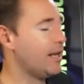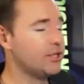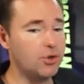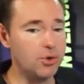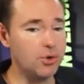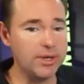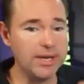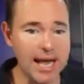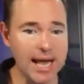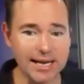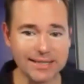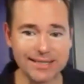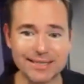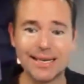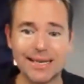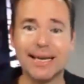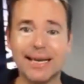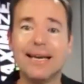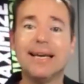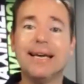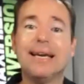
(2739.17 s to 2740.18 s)
So
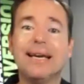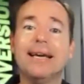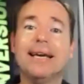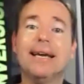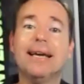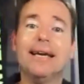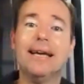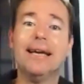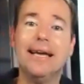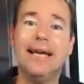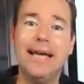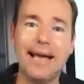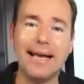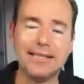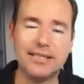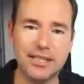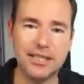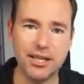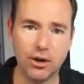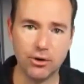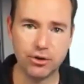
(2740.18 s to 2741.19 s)
yes,
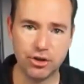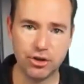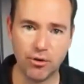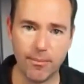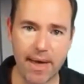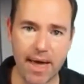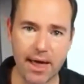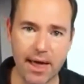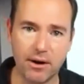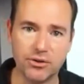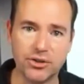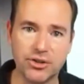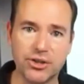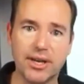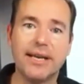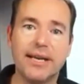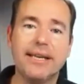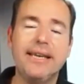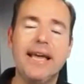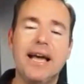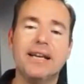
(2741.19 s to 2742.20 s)
SEO still matters.
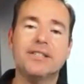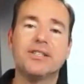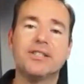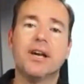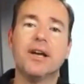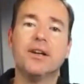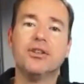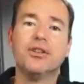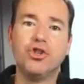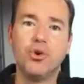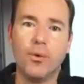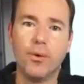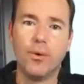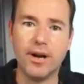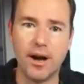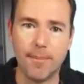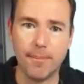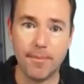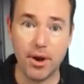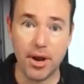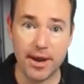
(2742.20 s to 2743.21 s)
Yes, showing
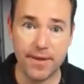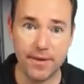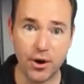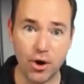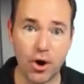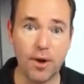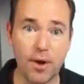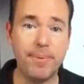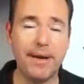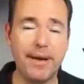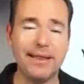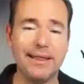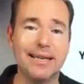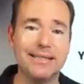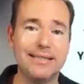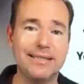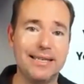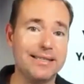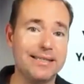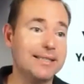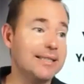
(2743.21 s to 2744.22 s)
up in the non-paid
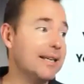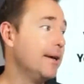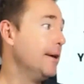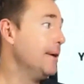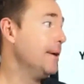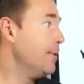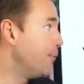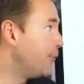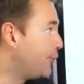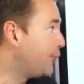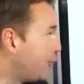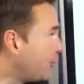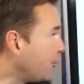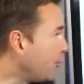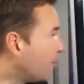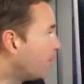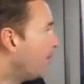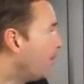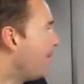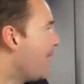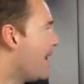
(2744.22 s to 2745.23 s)
listings
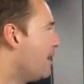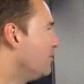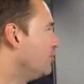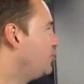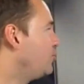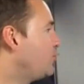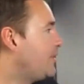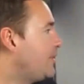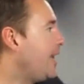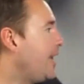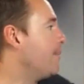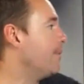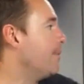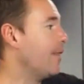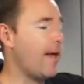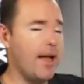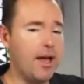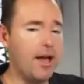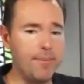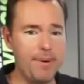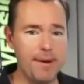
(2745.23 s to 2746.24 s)
super matters. You can't
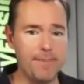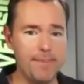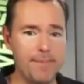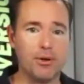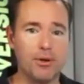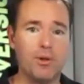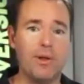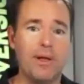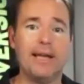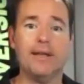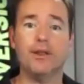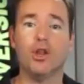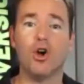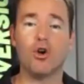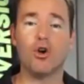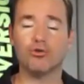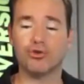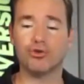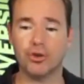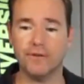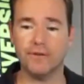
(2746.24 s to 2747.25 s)
rely on pay-per-click and
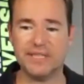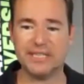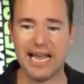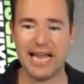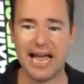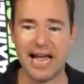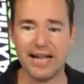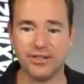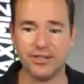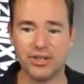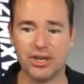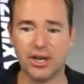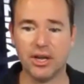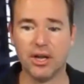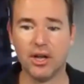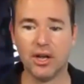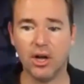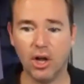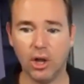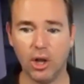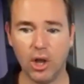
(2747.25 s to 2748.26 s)
local service ads
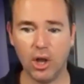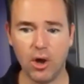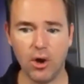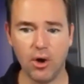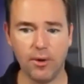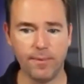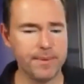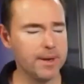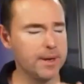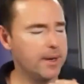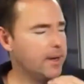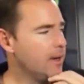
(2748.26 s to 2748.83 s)
alone.